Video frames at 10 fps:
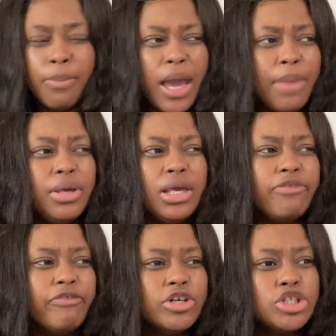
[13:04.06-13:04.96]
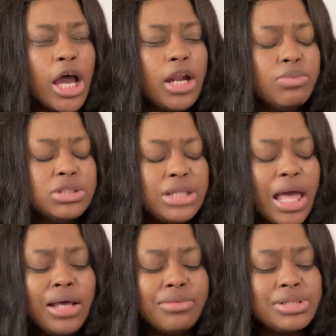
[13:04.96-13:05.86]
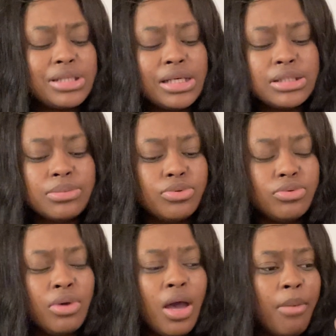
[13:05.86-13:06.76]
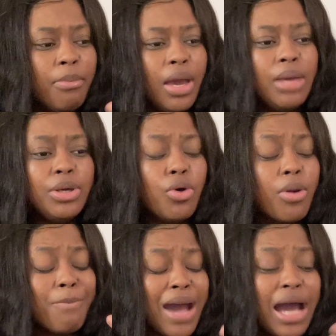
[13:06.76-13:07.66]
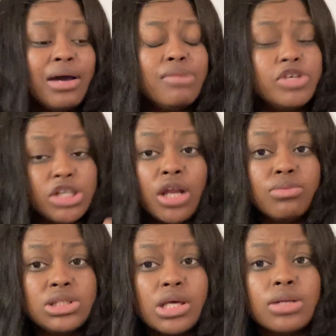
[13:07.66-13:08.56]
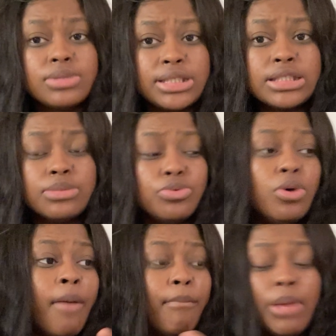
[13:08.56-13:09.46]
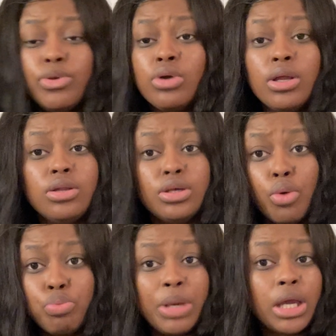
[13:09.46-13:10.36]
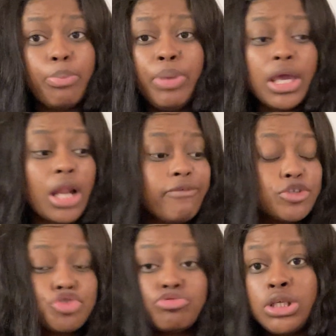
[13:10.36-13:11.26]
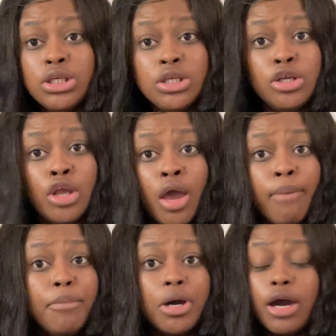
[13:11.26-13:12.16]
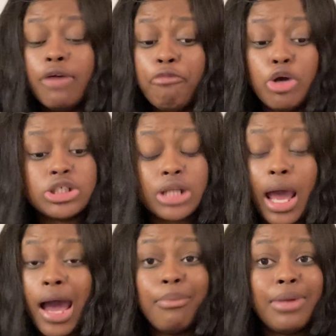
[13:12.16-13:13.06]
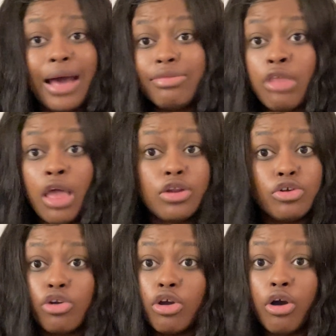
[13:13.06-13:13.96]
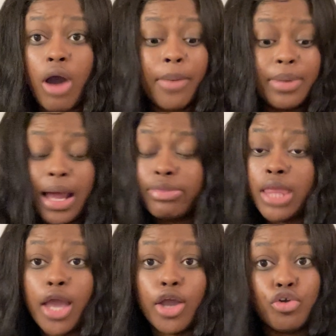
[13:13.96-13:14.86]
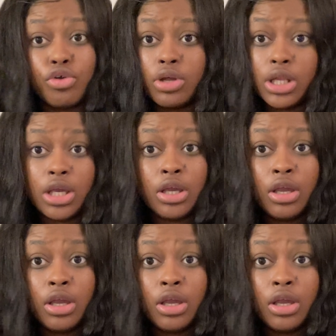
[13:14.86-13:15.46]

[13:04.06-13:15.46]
Baby, if vagina was that accessible, baby, or my vagina was that accessible, baby, you could go pick it off a tree. But unfortunately, I'm not that girl. I'm not that girly.